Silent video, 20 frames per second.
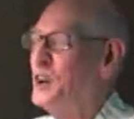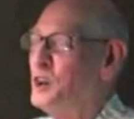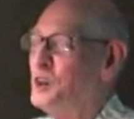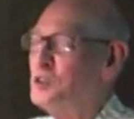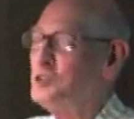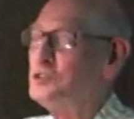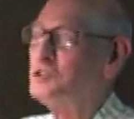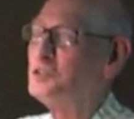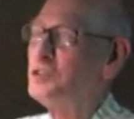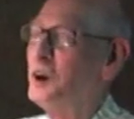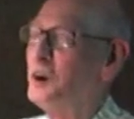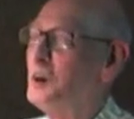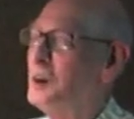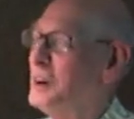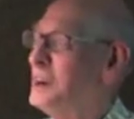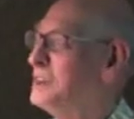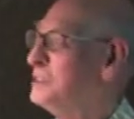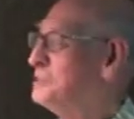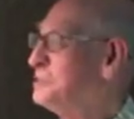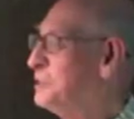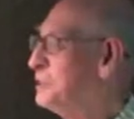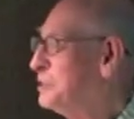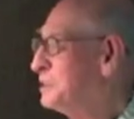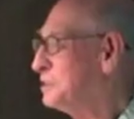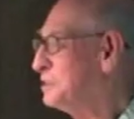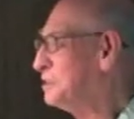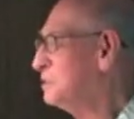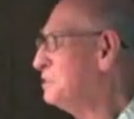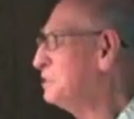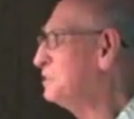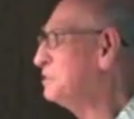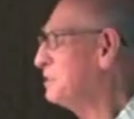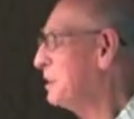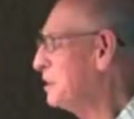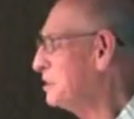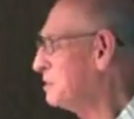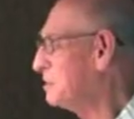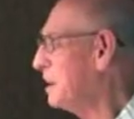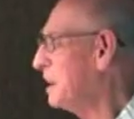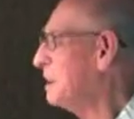So it took us 2
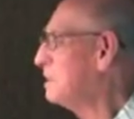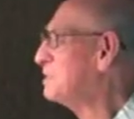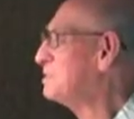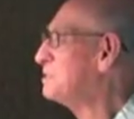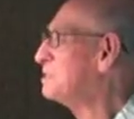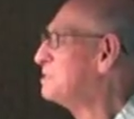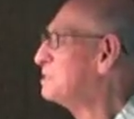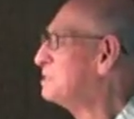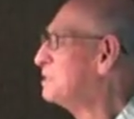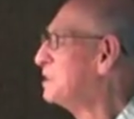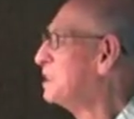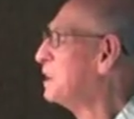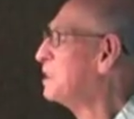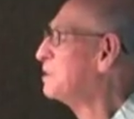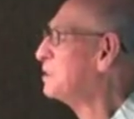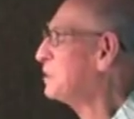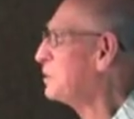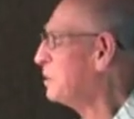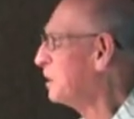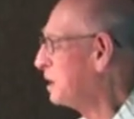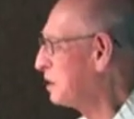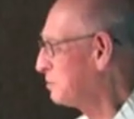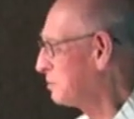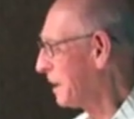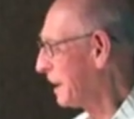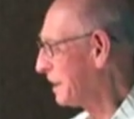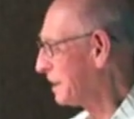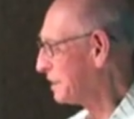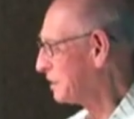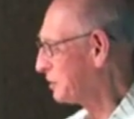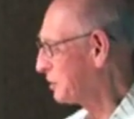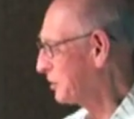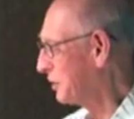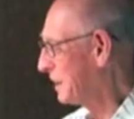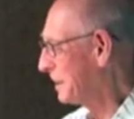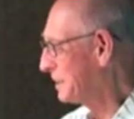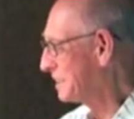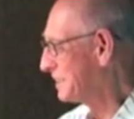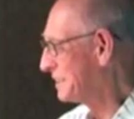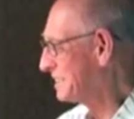generations to get the quake back in
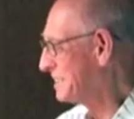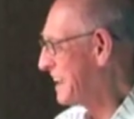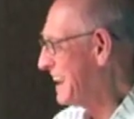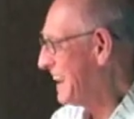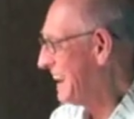Quakers.